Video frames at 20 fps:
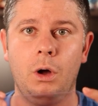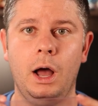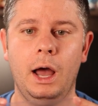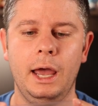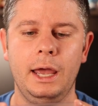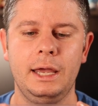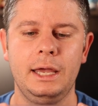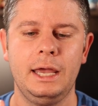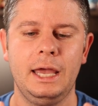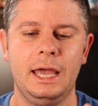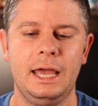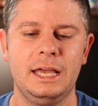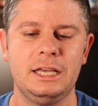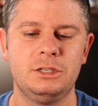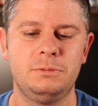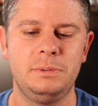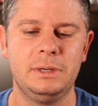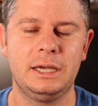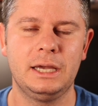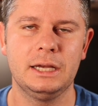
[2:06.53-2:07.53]
why
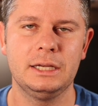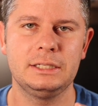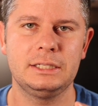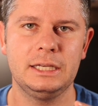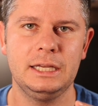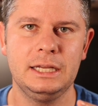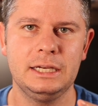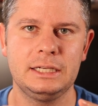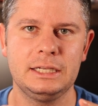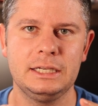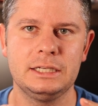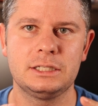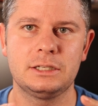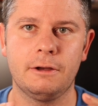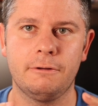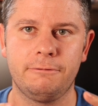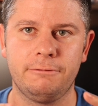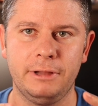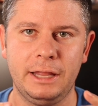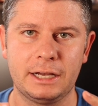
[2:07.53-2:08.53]
is because it is
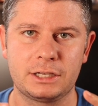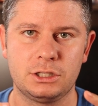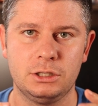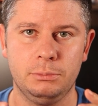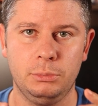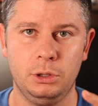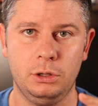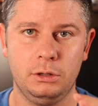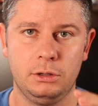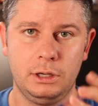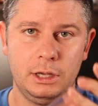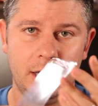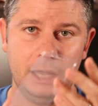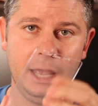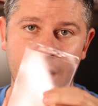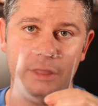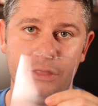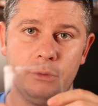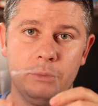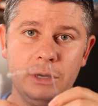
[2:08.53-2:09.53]
flexible.
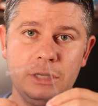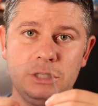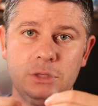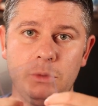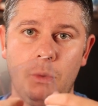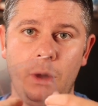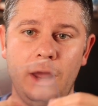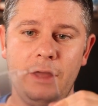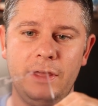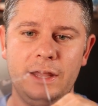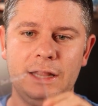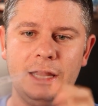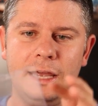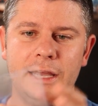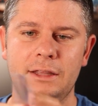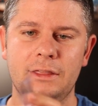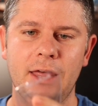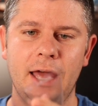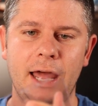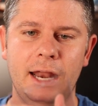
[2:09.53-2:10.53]
And the reason why they
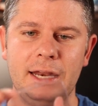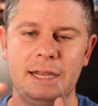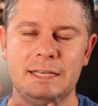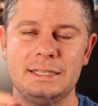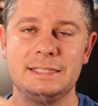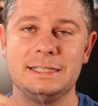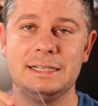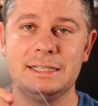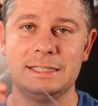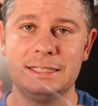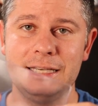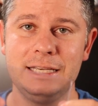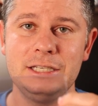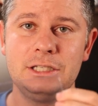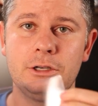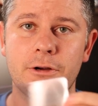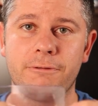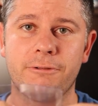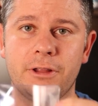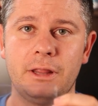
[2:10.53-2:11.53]
like that is it is
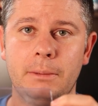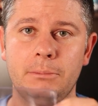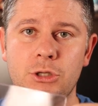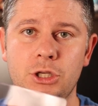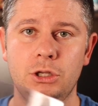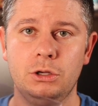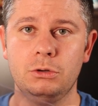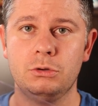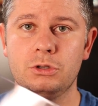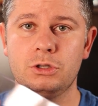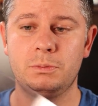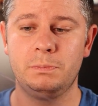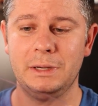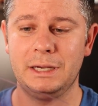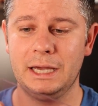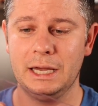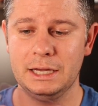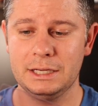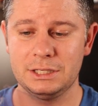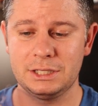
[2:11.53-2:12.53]
easier for them to use
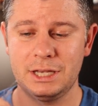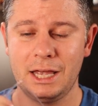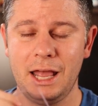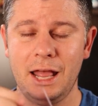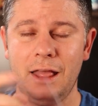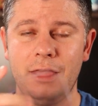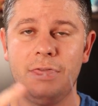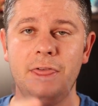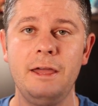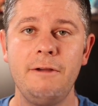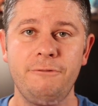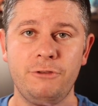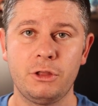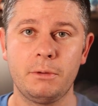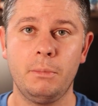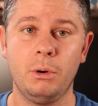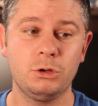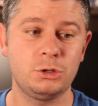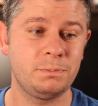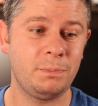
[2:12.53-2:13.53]
because they, for the
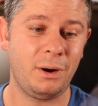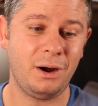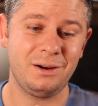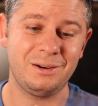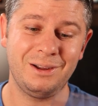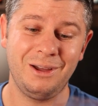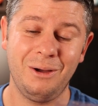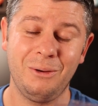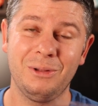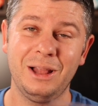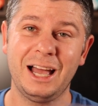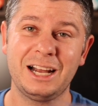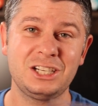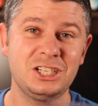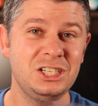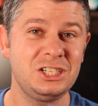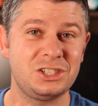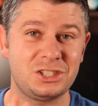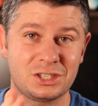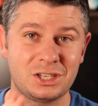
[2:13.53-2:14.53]
most part, will
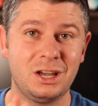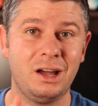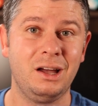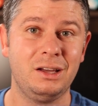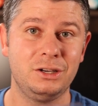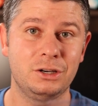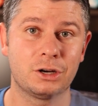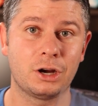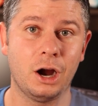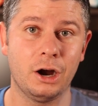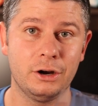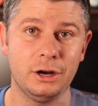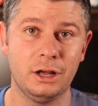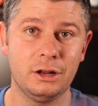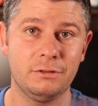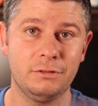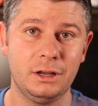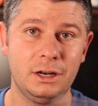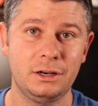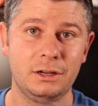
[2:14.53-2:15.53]
actually just cut your card
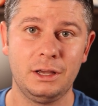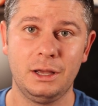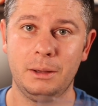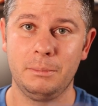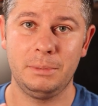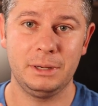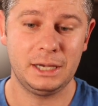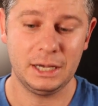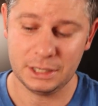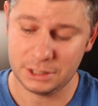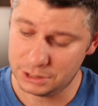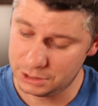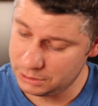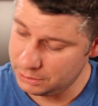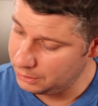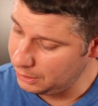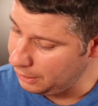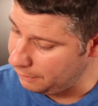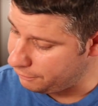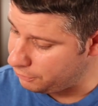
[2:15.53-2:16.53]
out of it. Because
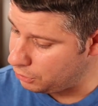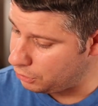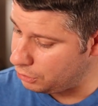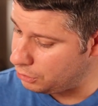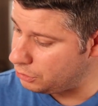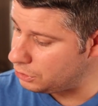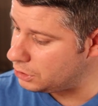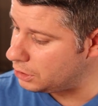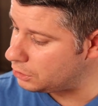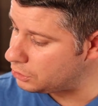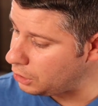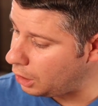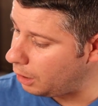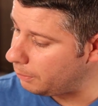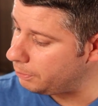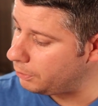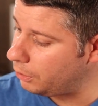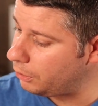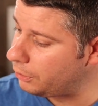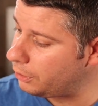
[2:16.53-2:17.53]
if you're using a
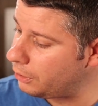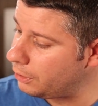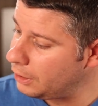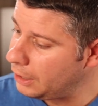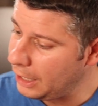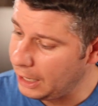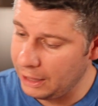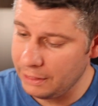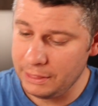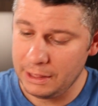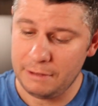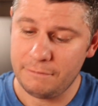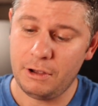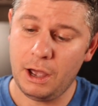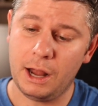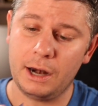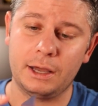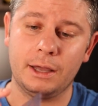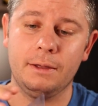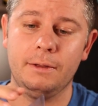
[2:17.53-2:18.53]
top loader and they've
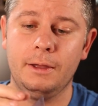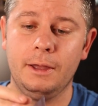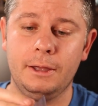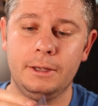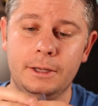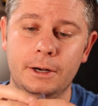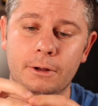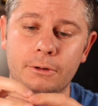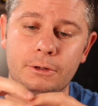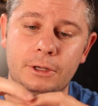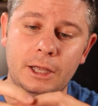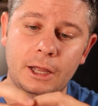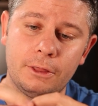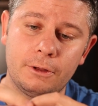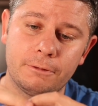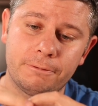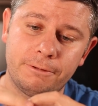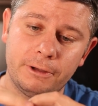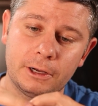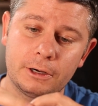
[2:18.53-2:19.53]
got to, get
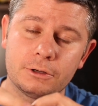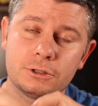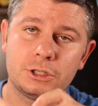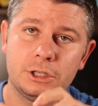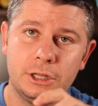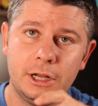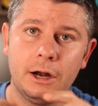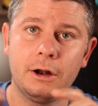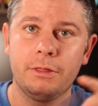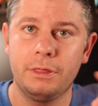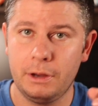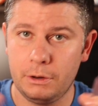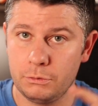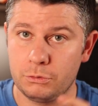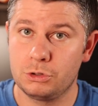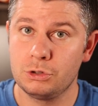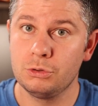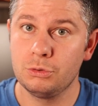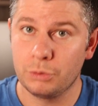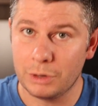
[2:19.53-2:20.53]
their fingers in there, they
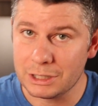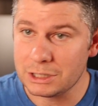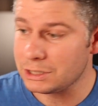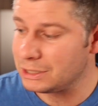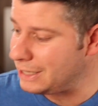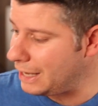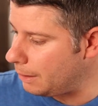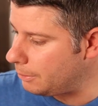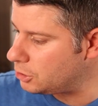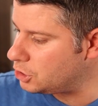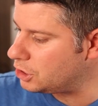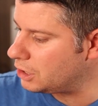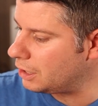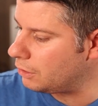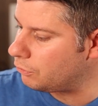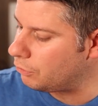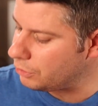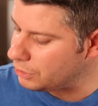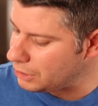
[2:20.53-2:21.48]
do risk damaging